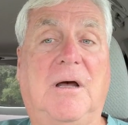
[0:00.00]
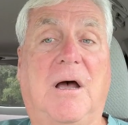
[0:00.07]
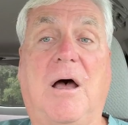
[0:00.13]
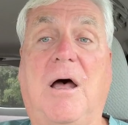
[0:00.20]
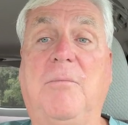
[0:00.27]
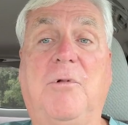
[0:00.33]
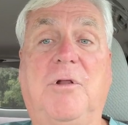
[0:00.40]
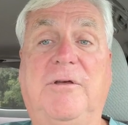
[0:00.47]

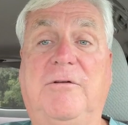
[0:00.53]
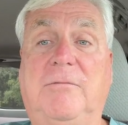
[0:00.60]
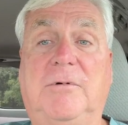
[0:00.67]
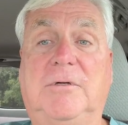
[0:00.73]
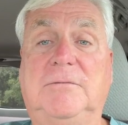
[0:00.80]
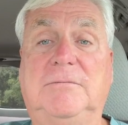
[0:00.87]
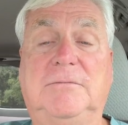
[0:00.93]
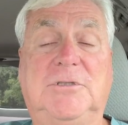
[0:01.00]

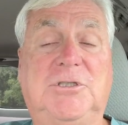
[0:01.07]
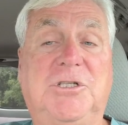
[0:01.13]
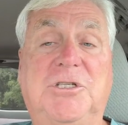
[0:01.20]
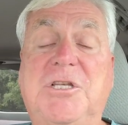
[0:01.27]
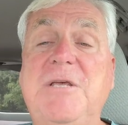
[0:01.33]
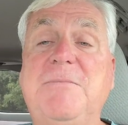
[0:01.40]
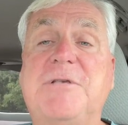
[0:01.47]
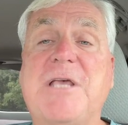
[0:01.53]
Unbelievable. It
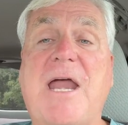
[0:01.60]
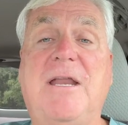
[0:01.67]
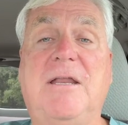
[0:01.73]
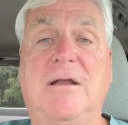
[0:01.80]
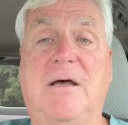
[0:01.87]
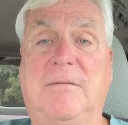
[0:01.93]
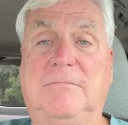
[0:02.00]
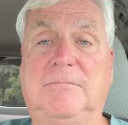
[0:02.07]
just keeps
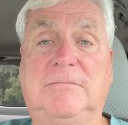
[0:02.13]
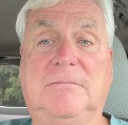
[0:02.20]
adding up,